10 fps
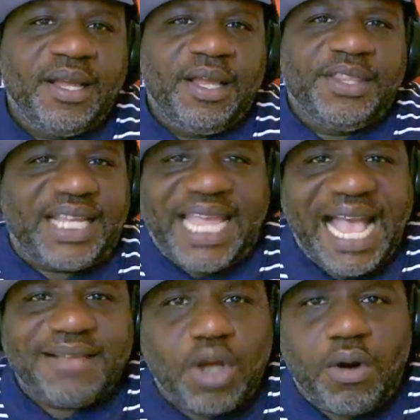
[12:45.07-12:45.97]
The
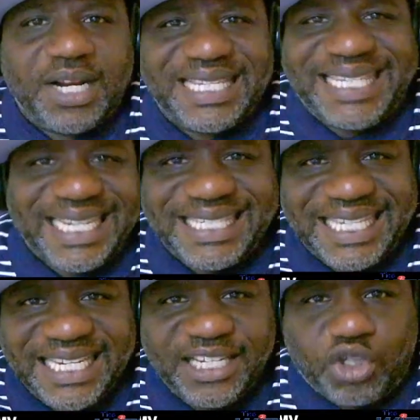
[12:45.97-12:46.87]
Cavs go on a
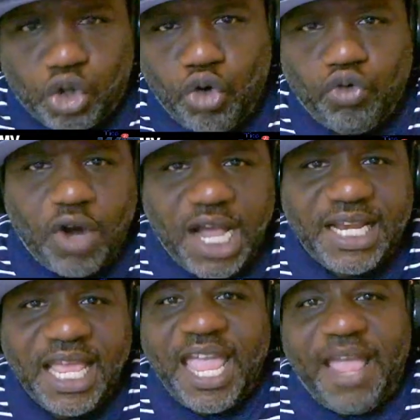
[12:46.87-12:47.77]
16-2
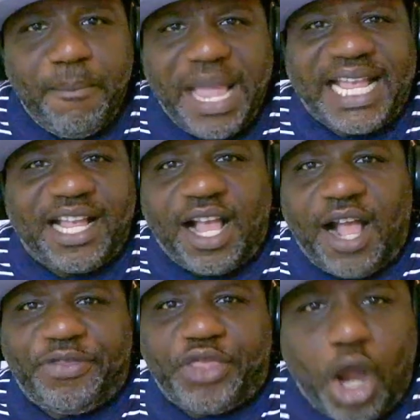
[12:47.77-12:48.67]
run and make it
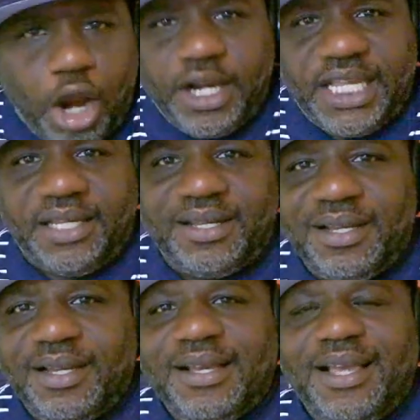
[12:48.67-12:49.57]
30.
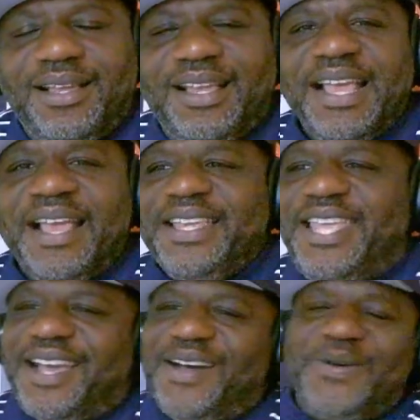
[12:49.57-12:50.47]

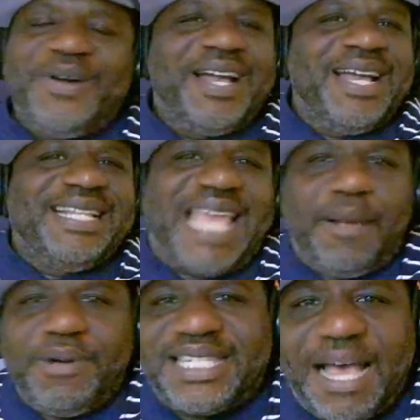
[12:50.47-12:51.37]
Yo, they
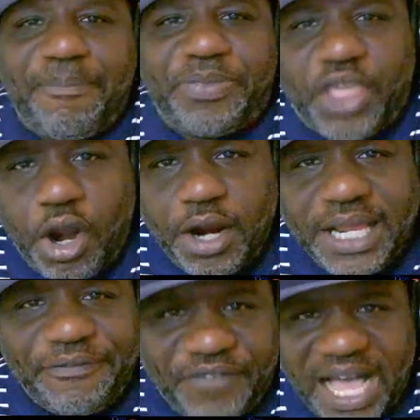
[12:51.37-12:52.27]
was up
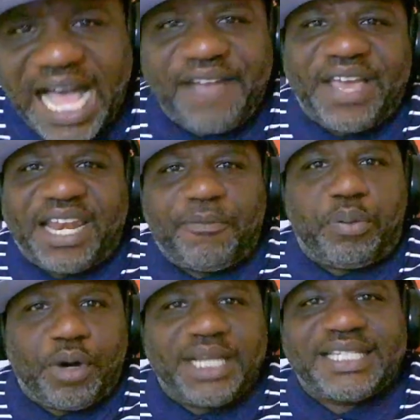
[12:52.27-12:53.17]
35 at a
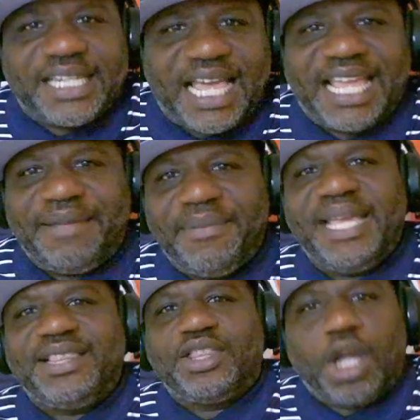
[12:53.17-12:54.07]
point tonight,
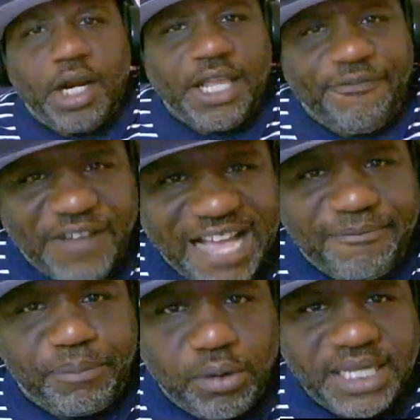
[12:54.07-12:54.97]
man. 35
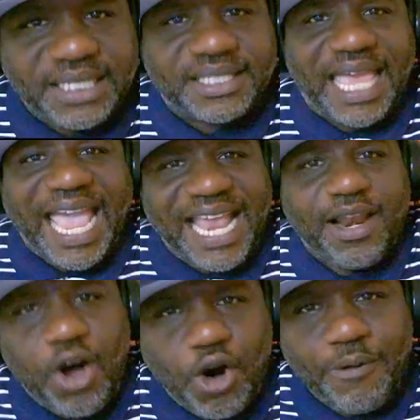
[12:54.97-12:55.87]
points at
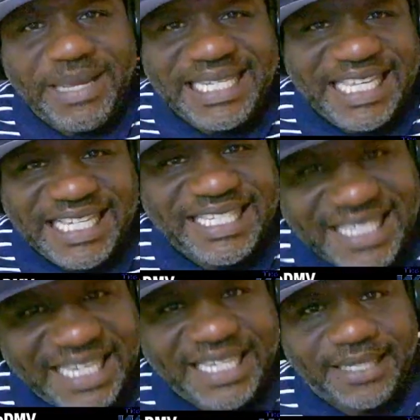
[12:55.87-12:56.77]
home in
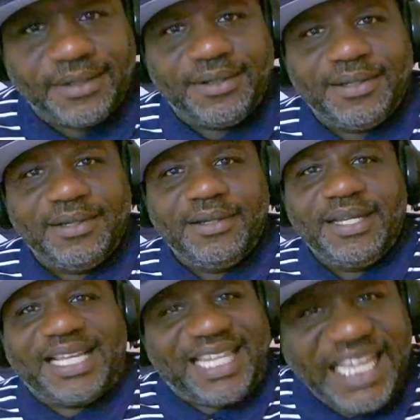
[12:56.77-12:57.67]
D.C.
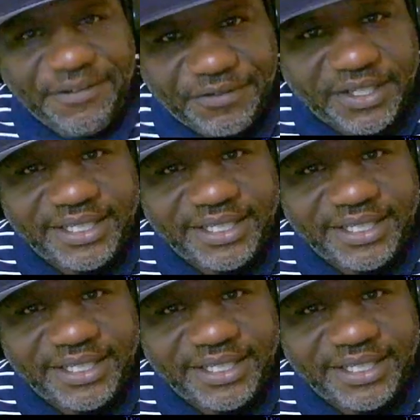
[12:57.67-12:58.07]
Cleveland.